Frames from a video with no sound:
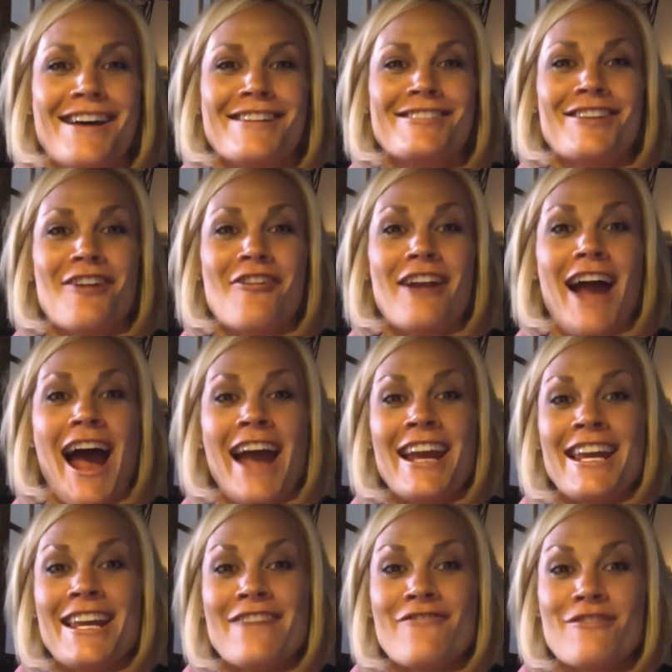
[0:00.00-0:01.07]
So, and I
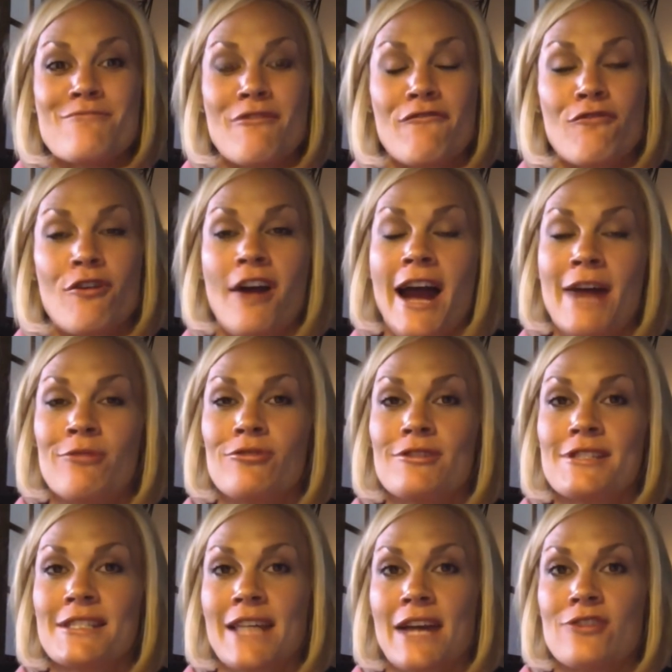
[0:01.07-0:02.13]
even, before I will
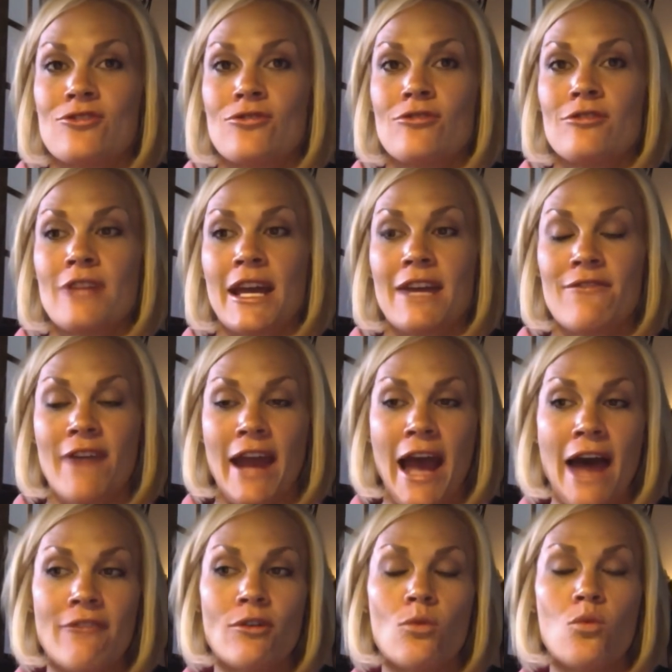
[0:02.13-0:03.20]
schedule, like if I
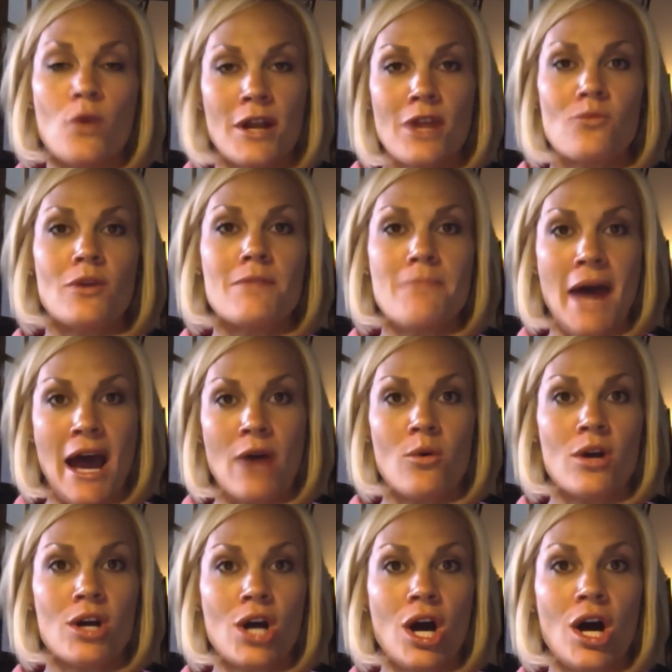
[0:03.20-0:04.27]
have a one-on-one power
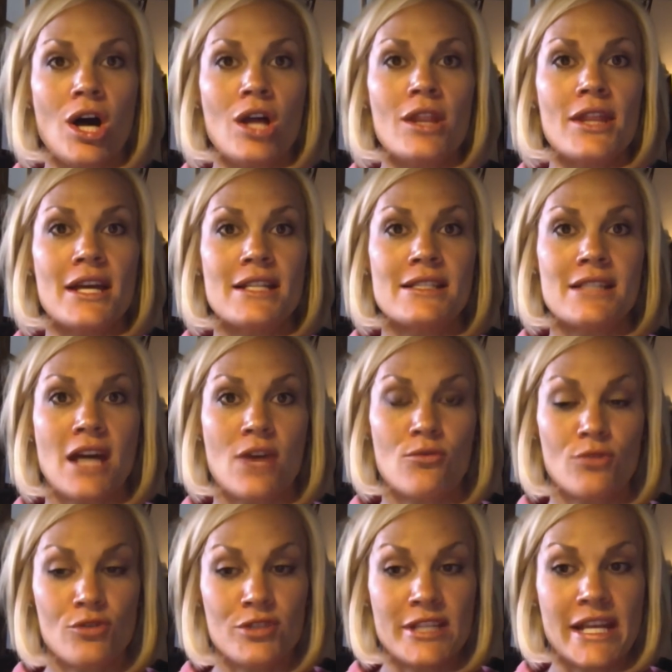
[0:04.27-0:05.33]
call that's a
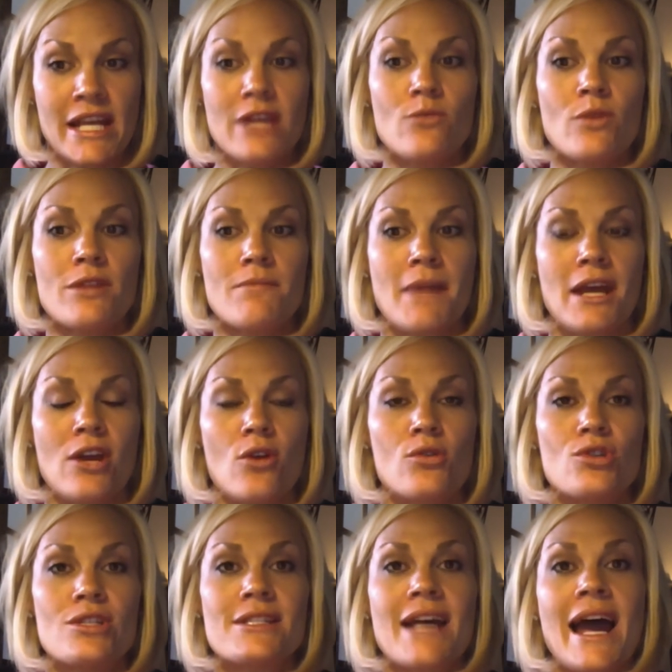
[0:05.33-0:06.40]
routine with my
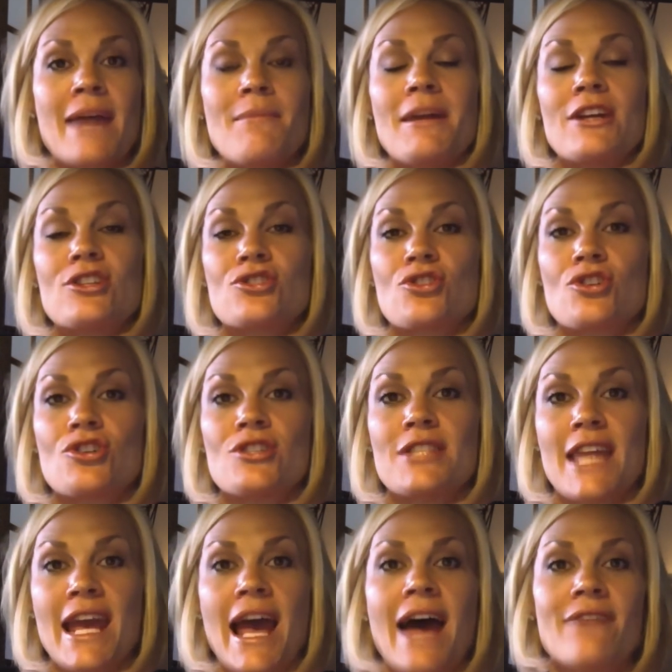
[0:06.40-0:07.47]
coaches, I make sure
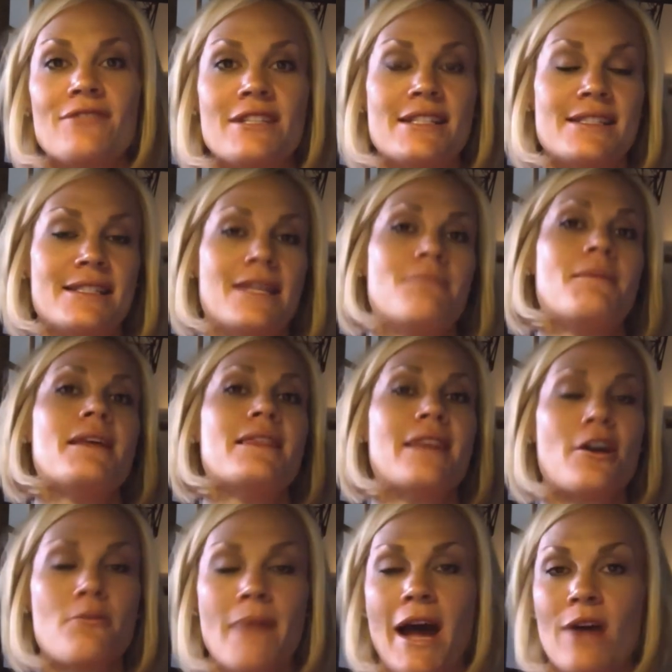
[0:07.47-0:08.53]
they have to send me
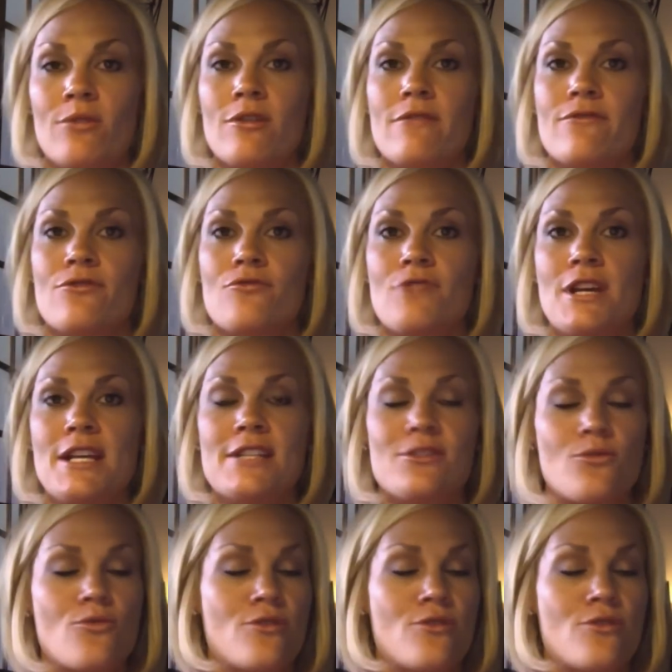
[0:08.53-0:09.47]
their power of threes or